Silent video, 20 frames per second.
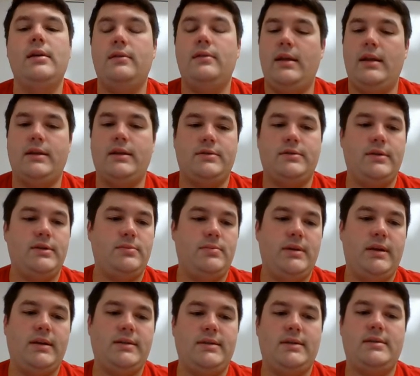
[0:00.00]
The answer is
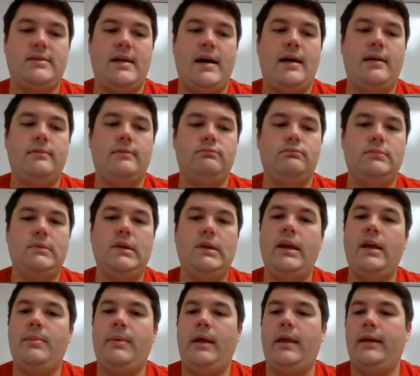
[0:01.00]
because it's not
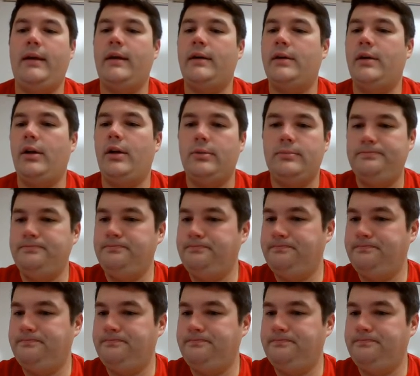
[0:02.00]
a polygon at all.